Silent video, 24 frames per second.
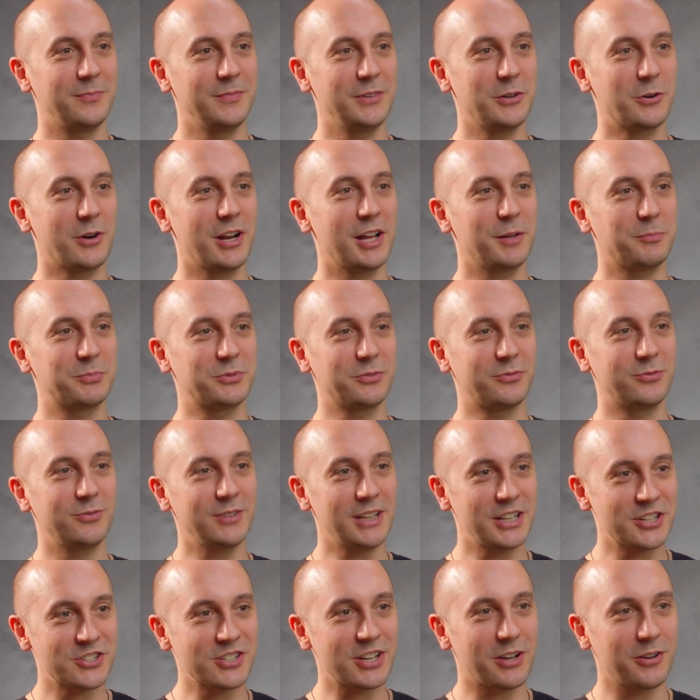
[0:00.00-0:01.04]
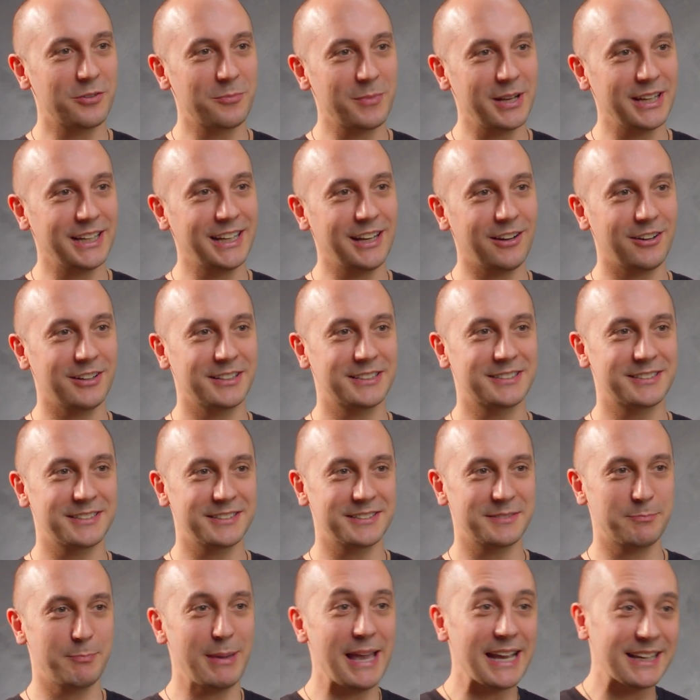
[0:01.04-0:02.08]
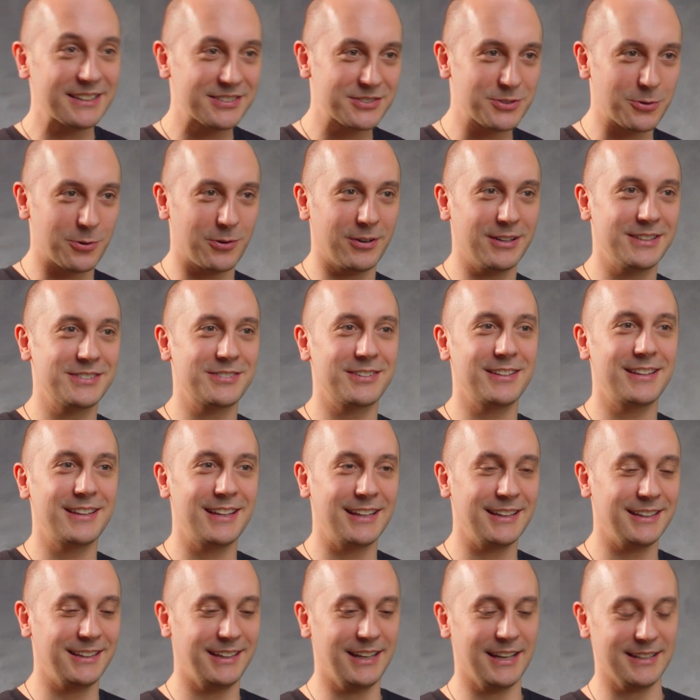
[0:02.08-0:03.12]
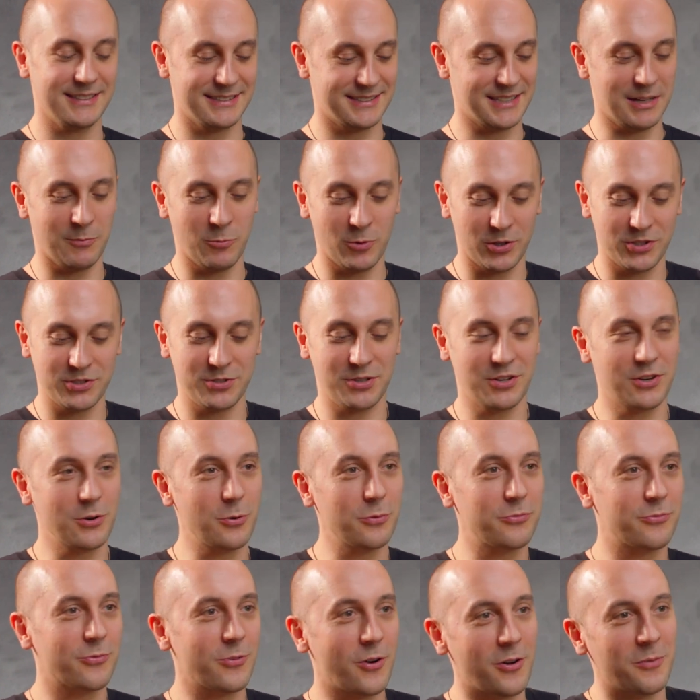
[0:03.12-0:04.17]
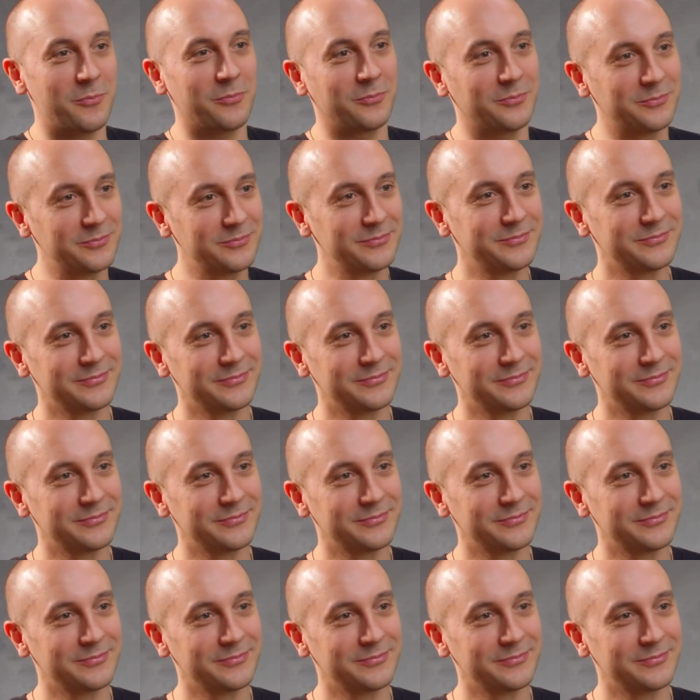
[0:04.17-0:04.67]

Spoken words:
to flesh out my character's backstory so that then he has somewhere to go from.